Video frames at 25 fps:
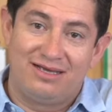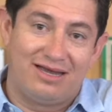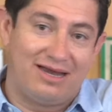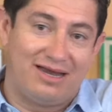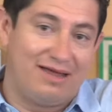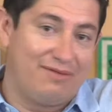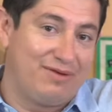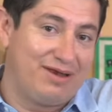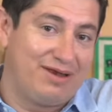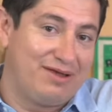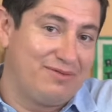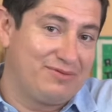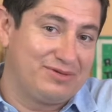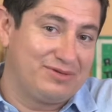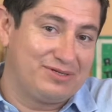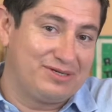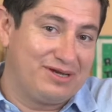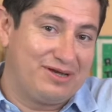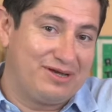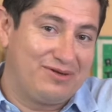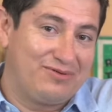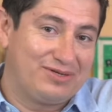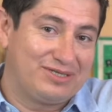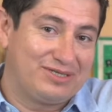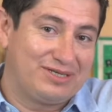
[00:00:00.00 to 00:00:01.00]
And I believe
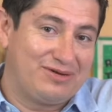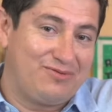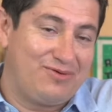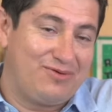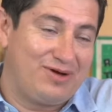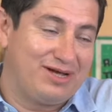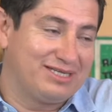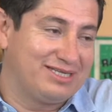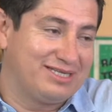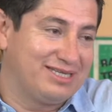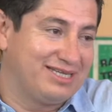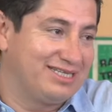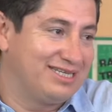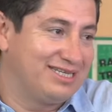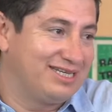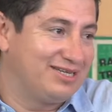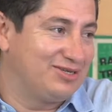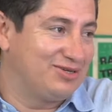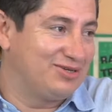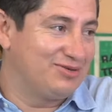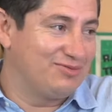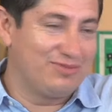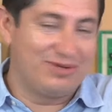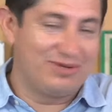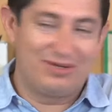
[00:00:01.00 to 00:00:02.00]
it was a wise decision,